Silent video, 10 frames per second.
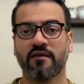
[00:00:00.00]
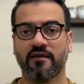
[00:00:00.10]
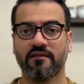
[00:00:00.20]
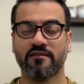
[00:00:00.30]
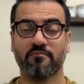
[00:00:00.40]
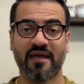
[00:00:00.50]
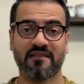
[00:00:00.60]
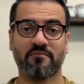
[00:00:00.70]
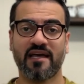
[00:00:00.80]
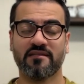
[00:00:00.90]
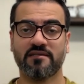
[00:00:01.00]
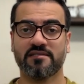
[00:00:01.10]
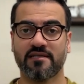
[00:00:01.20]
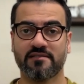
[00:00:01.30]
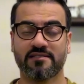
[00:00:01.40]
and then the
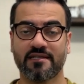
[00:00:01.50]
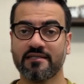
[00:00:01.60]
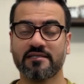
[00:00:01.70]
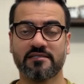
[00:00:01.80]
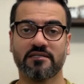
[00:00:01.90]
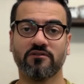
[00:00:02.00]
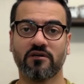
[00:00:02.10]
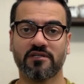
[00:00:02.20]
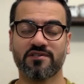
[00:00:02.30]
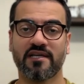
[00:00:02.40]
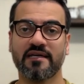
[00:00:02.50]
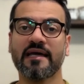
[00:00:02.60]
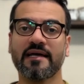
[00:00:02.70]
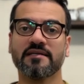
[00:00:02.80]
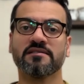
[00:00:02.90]
mathematics and statistic knowledge that he
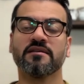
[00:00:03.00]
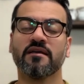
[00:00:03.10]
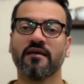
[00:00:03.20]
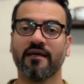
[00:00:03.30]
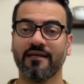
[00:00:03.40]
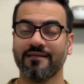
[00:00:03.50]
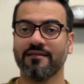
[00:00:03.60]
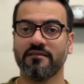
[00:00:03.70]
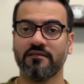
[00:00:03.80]
has, and then